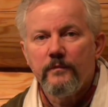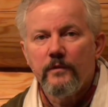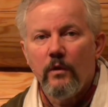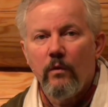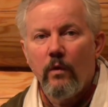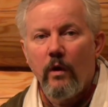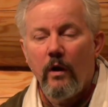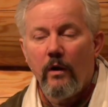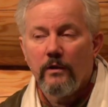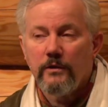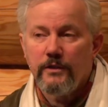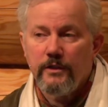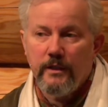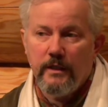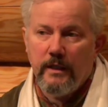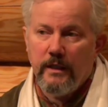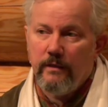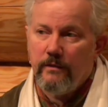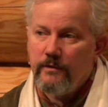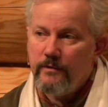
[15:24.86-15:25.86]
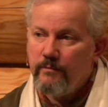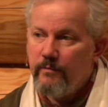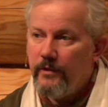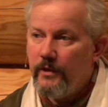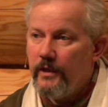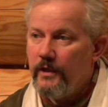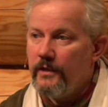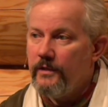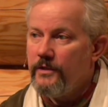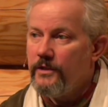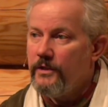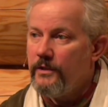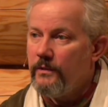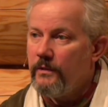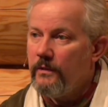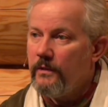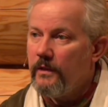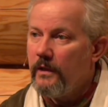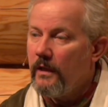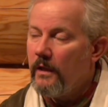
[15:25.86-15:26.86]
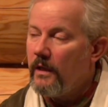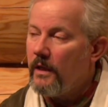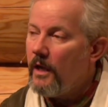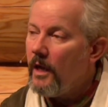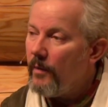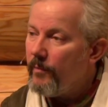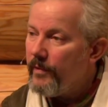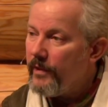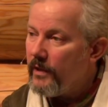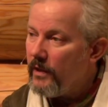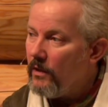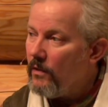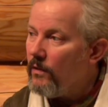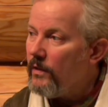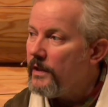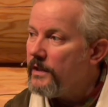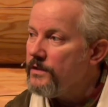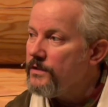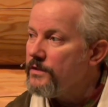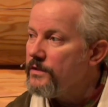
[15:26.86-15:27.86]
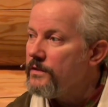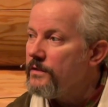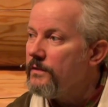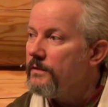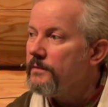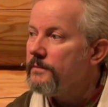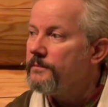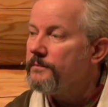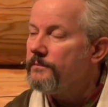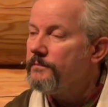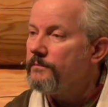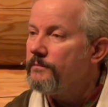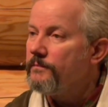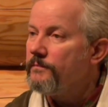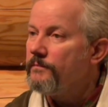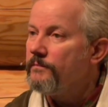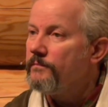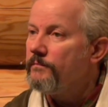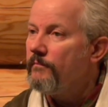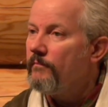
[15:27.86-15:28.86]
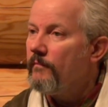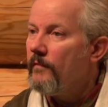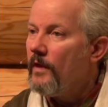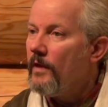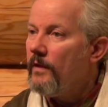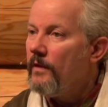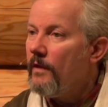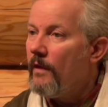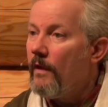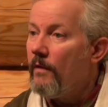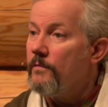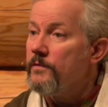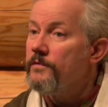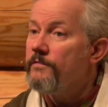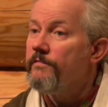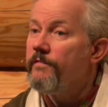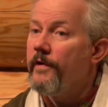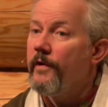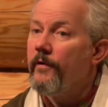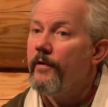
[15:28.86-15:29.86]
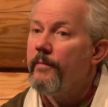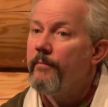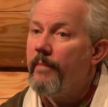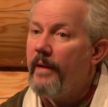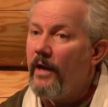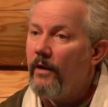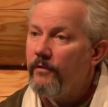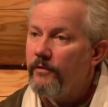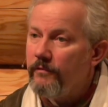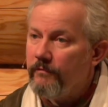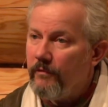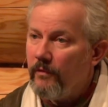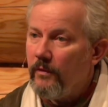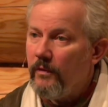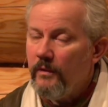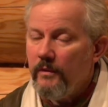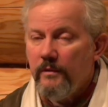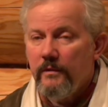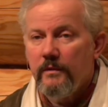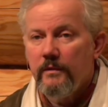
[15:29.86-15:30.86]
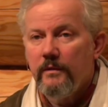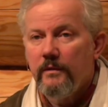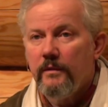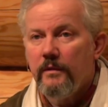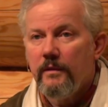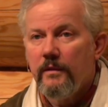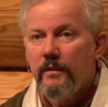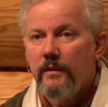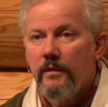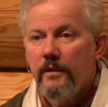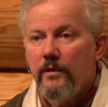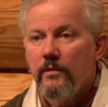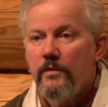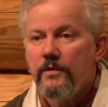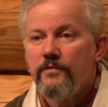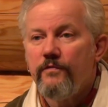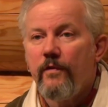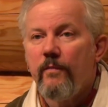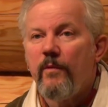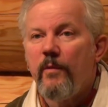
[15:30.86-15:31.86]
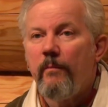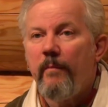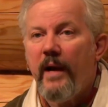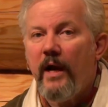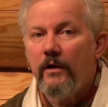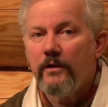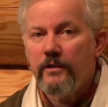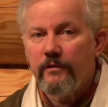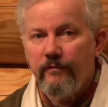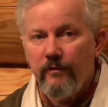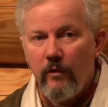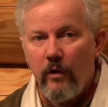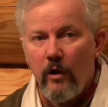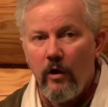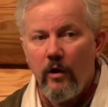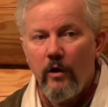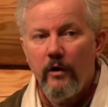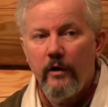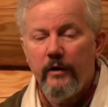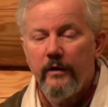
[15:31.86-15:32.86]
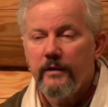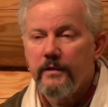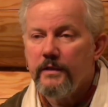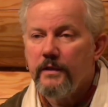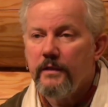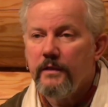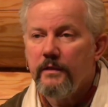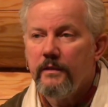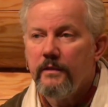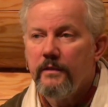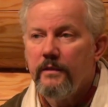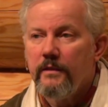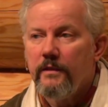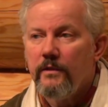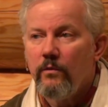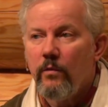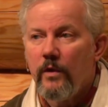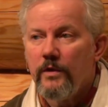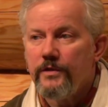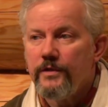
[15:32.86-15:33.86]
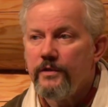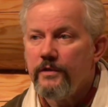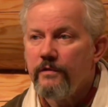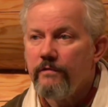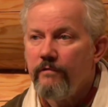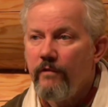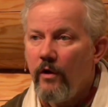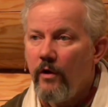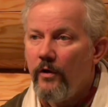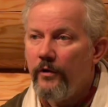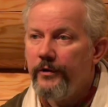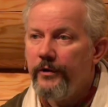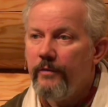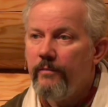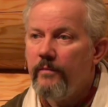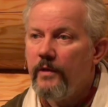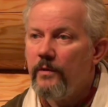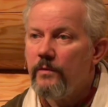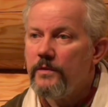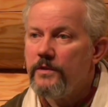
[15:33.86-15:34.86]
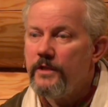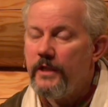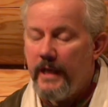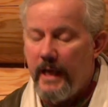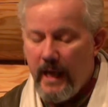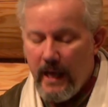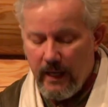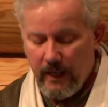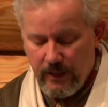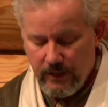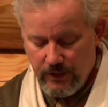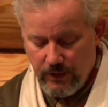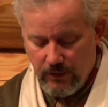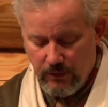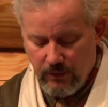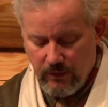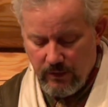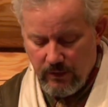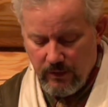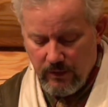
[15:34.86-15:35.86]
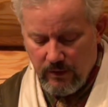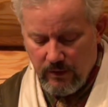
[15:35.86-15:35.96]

Well, all she did was put in 2 little copper coins. Well, it was very bountiful. It was from a bountiful heart. It wasn't the volume, it was the attitude.